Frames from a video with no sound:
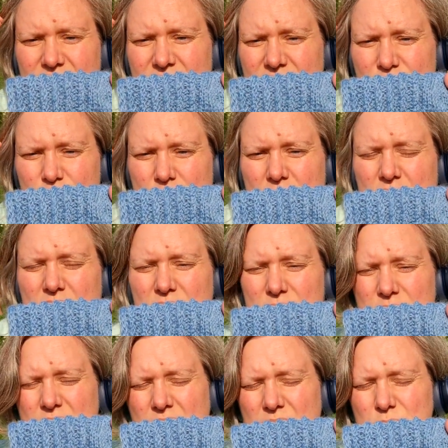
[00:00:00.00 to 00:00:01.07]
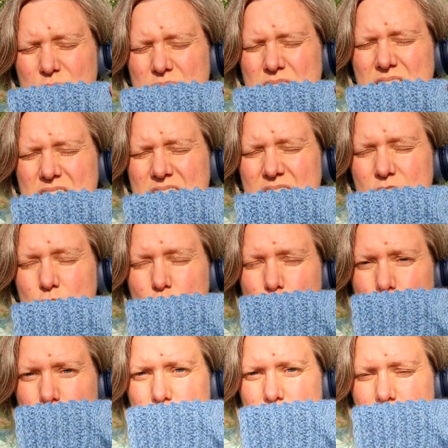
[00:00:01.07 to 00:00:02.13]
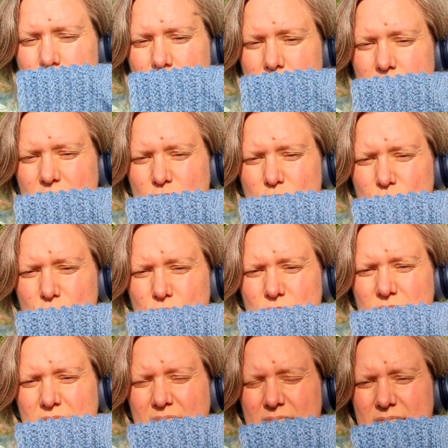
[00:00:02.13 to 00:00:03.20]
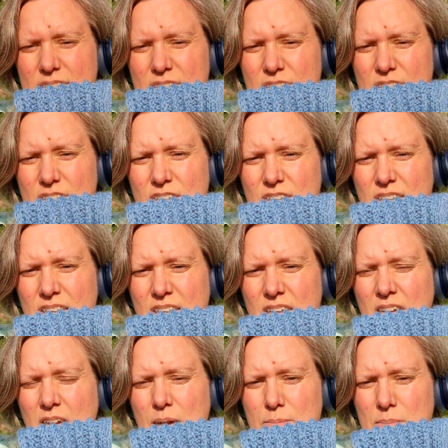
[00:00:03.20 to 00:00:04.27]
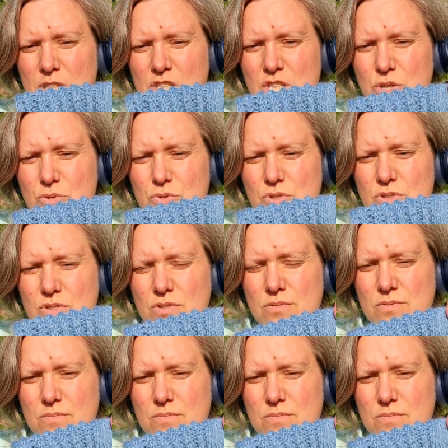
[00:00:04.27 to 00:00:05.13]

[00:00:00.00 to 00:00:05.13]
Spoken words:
something I was knit two together, but don't